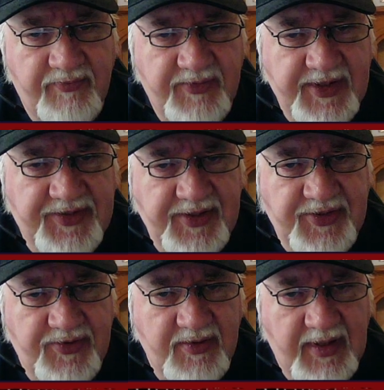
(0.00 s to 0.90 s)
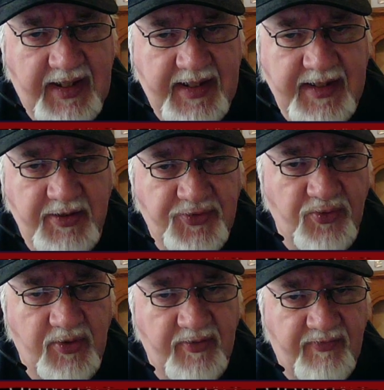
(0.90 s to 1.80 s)
this is a
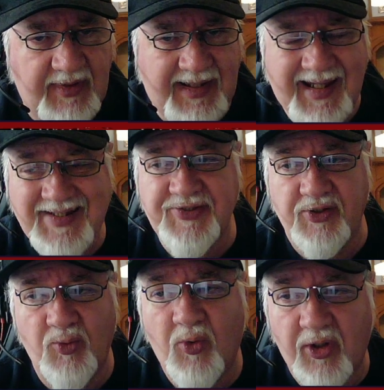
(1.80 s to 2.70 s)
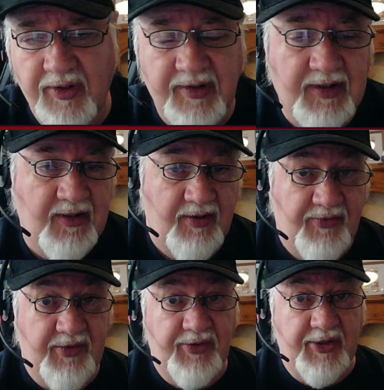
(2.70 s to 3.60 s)
sort of lesser one
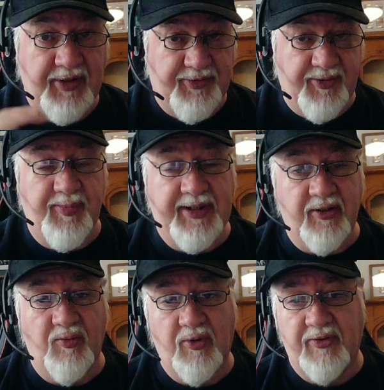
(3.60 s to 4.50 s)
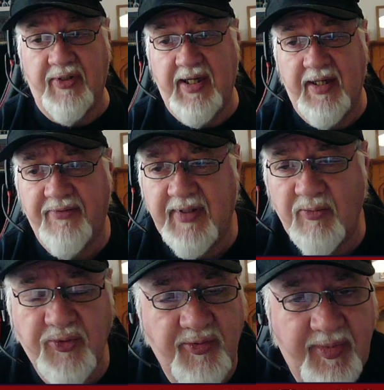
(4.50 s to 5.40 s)
than the bigger one there.
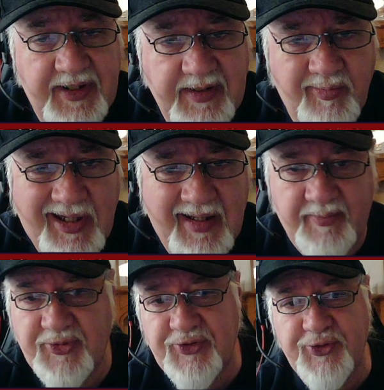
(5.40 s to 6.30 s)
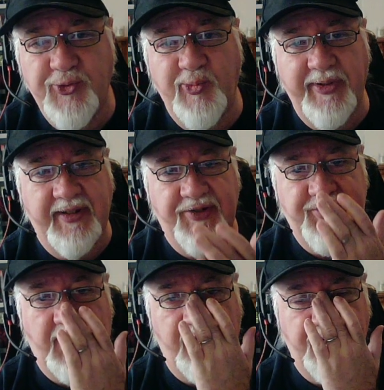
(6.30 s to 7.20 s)
That would be perhaps too big a
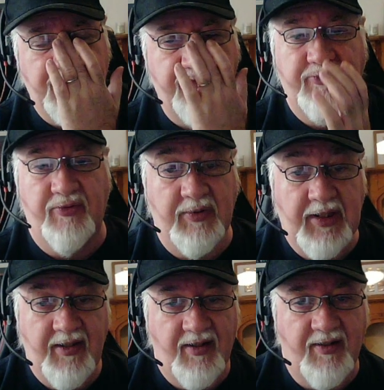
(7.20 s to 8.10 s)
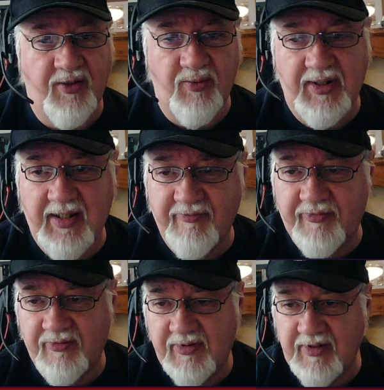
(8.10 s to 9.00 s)
challenge for lower
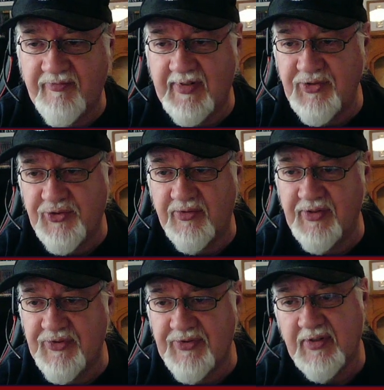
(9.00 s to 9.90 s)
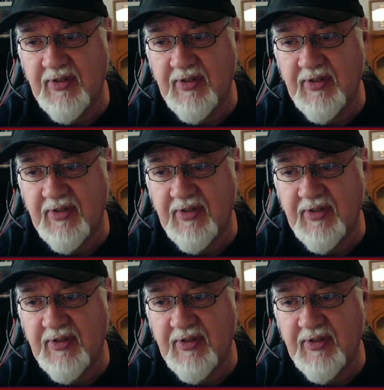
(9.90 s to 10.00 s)
level adventurers.